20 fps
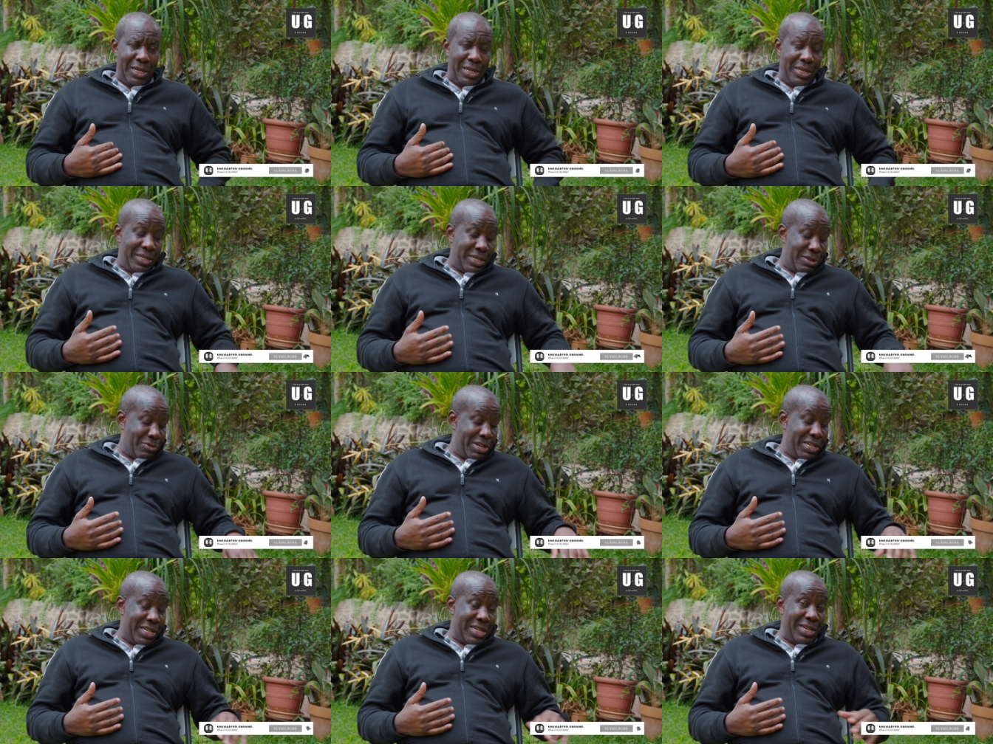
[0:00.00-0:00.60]
It's
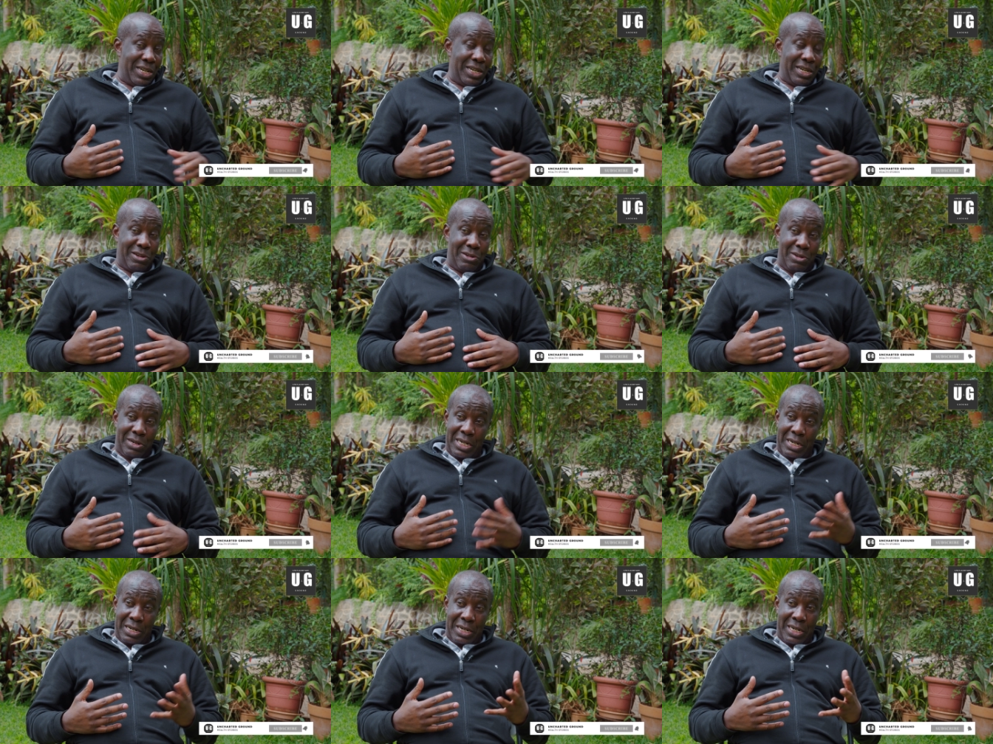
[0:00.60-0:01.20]
quite a
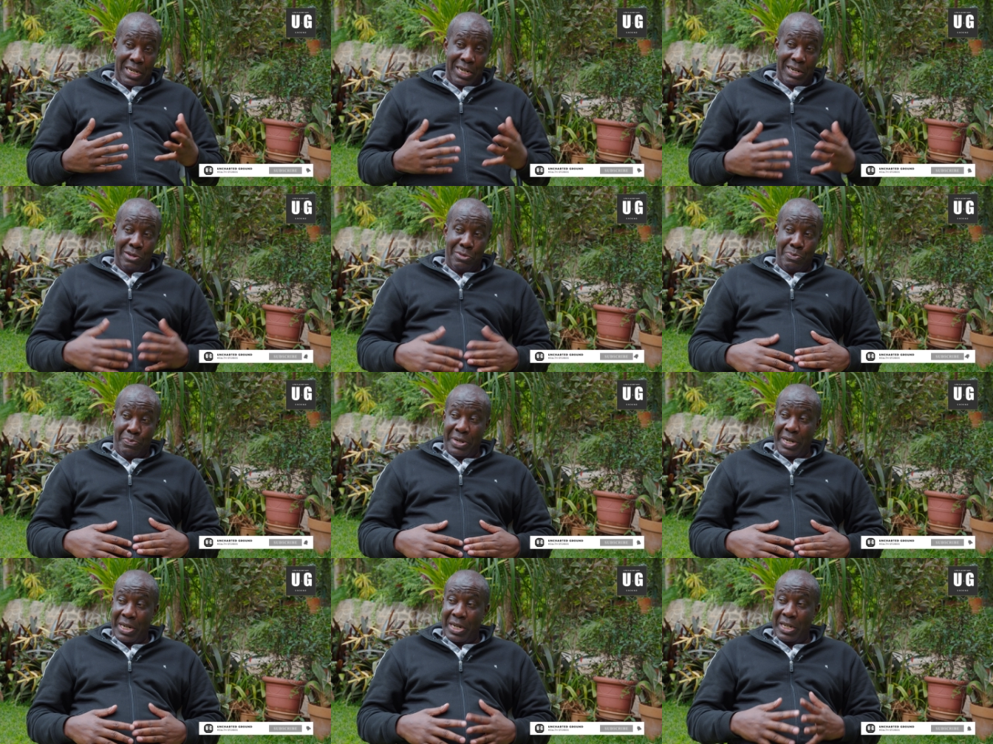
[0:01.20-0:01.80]

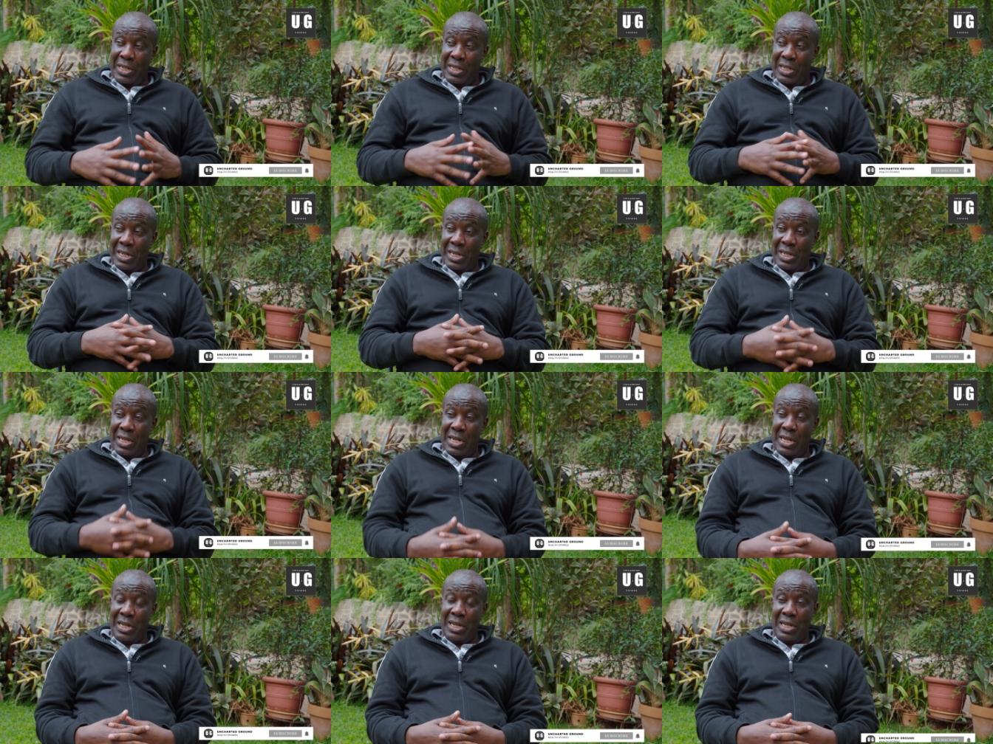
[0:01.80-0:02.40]
complicated